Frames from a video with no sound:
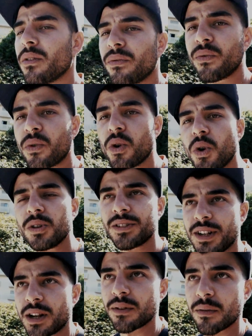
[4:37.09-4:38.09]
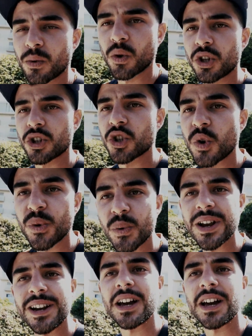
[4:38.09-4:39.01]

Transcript: for all Tel Aviv. I'm gonna show you right